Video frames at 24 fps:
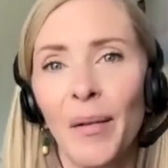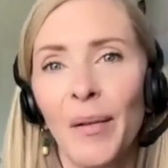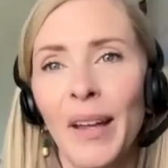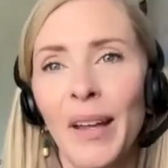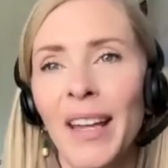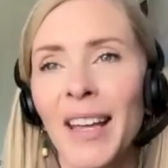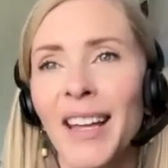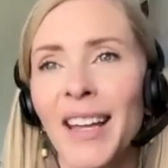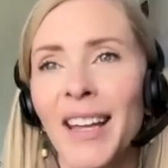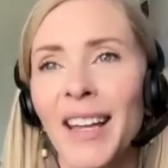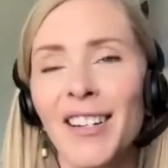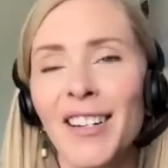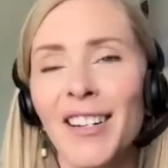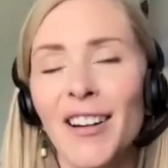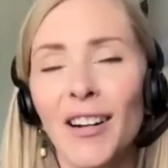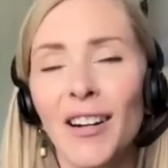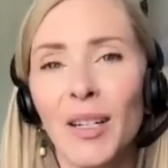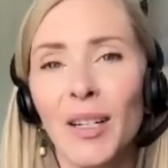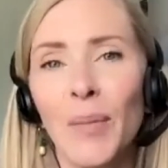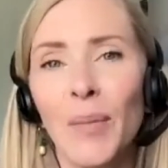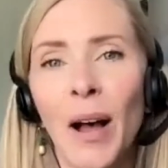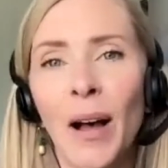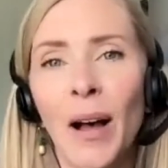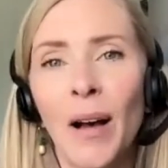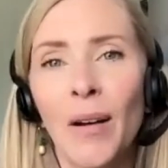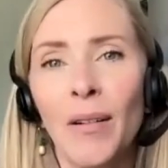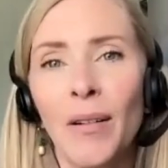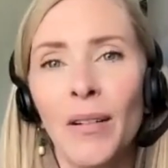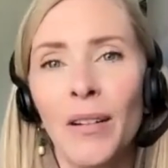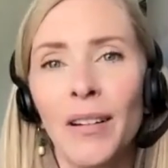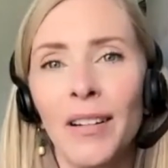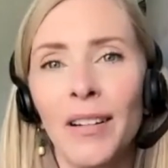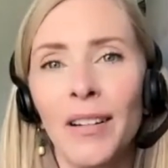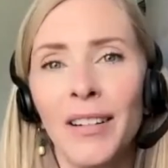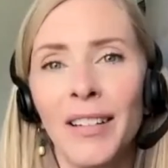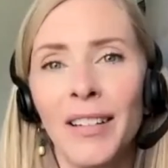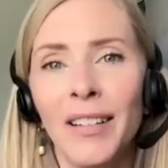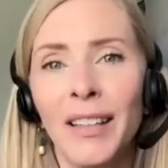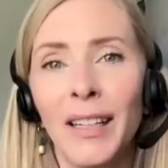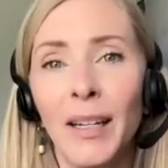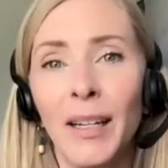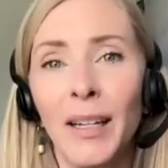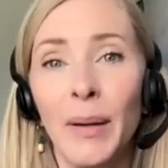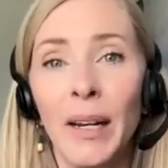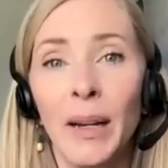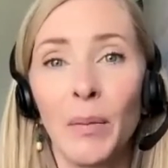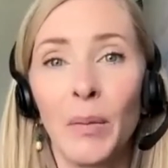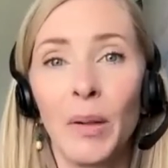We talked about
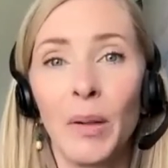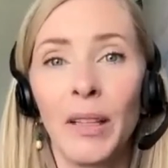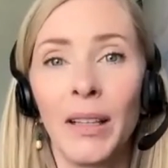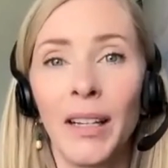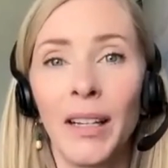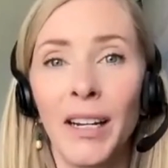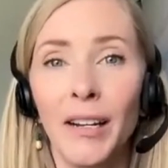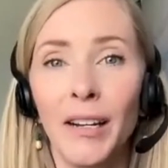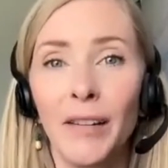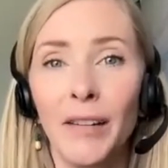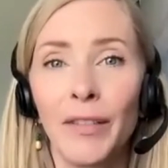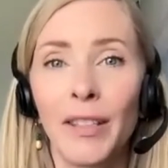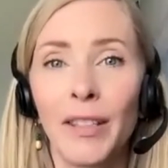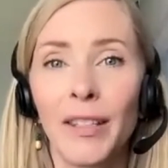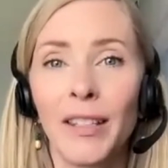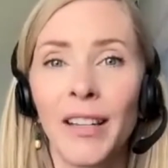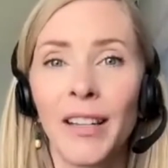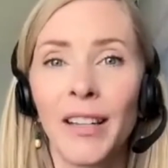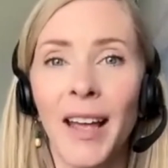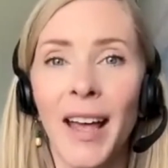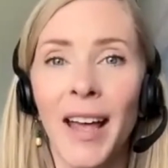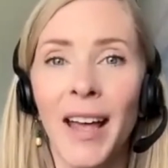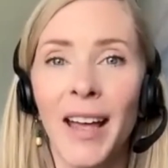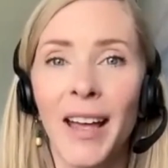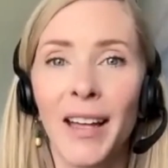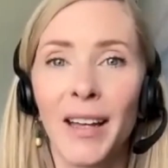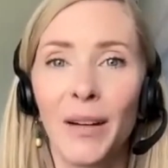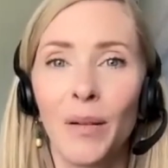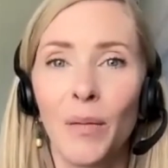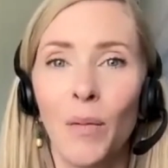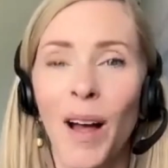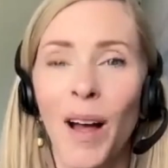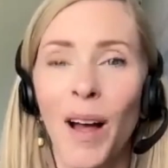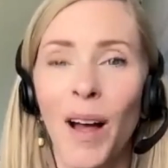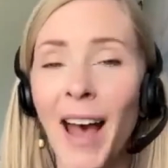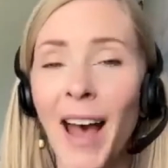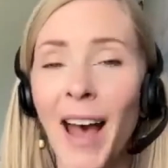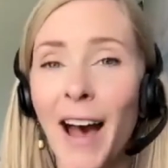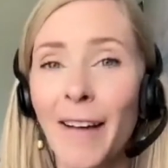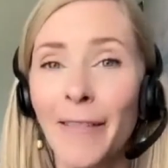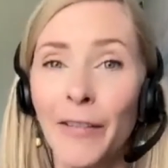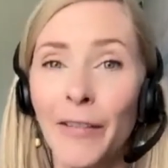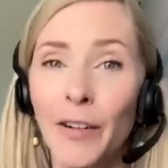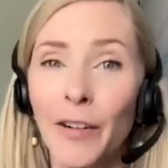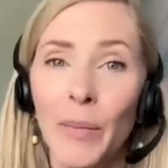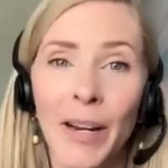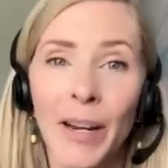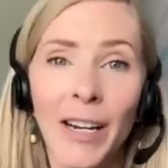limiting beliefs and why
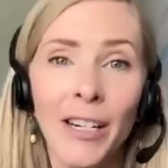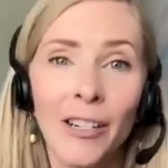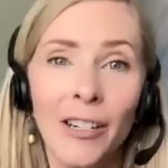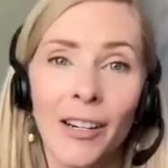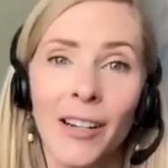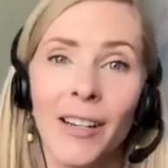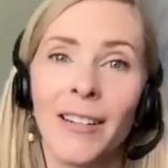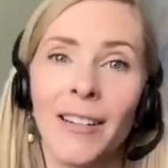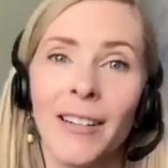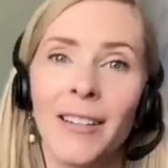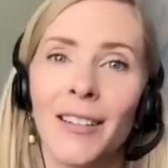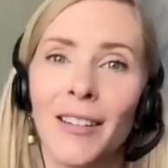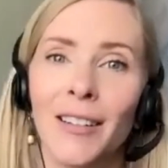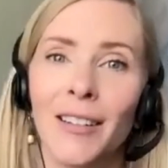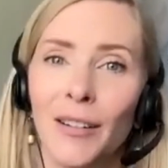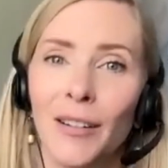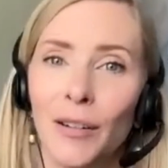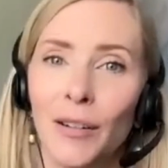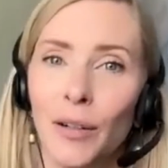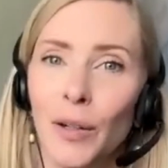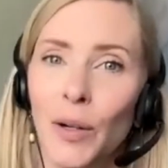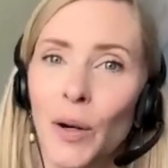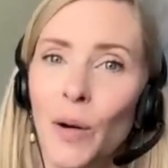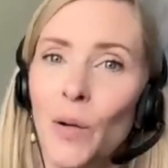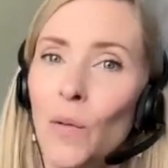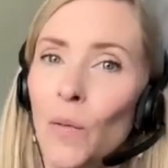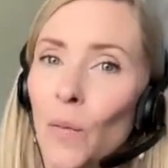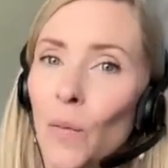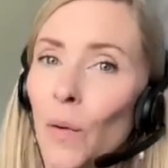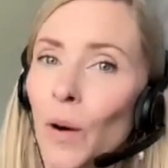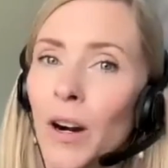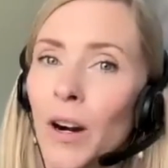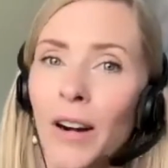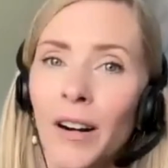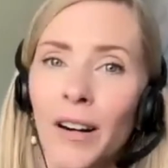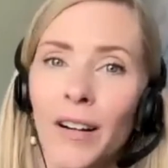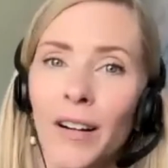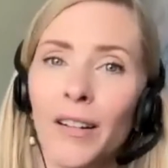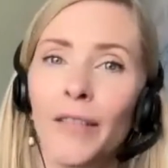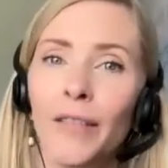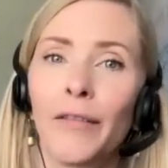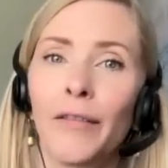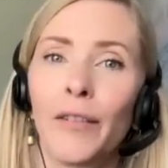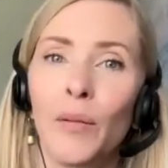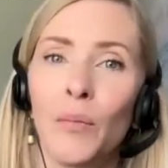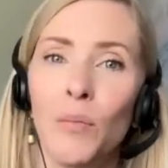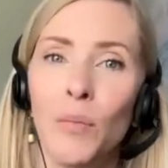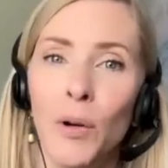affirmations don't work
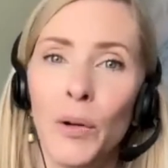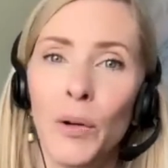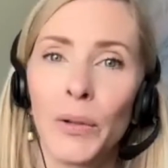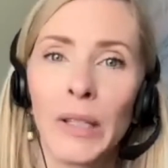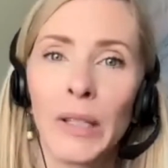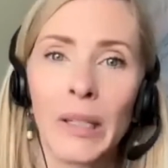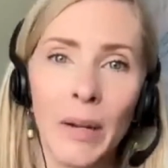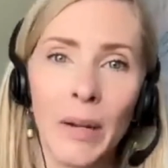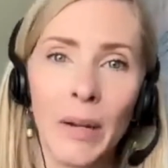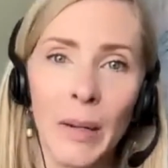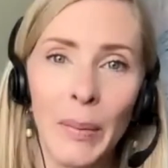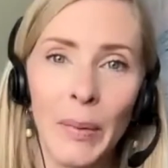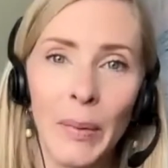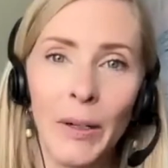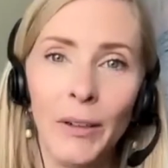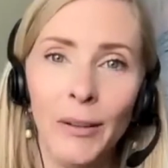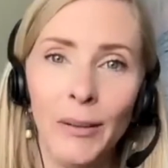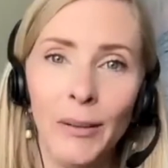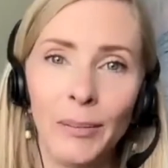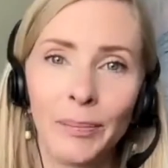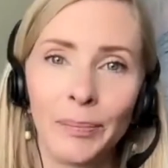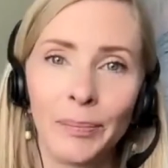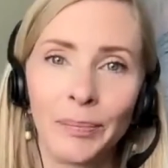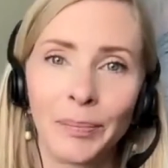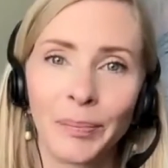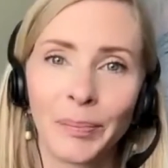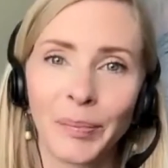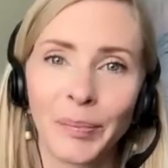for most people.